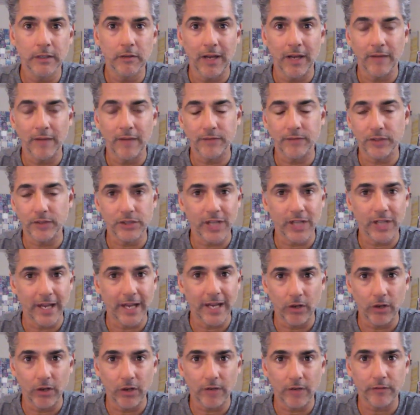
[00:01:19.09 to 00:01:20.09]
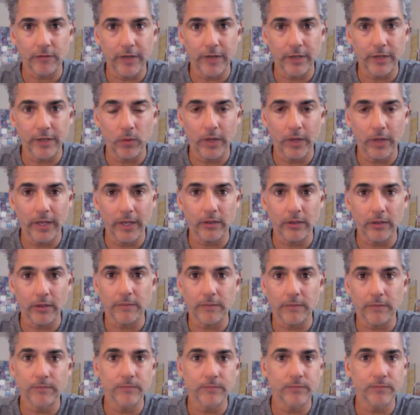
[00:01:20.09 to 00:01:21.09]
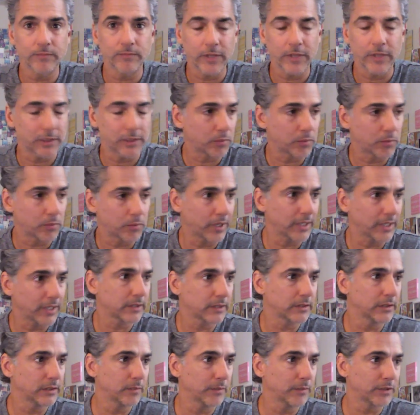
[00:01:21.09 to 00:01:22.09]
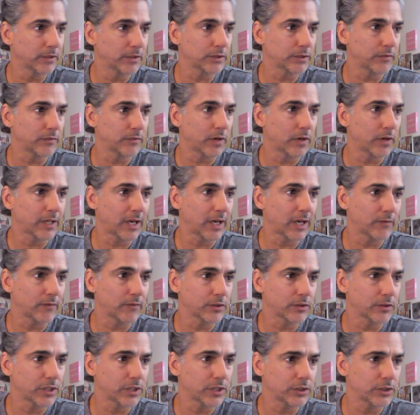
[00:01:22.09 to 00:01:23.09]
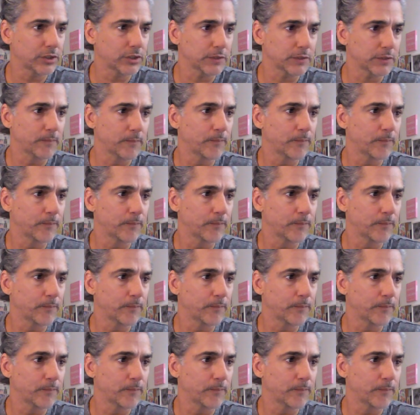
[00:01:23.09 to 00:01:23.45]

I have to sign off right away or take a break in the midst of our conversation.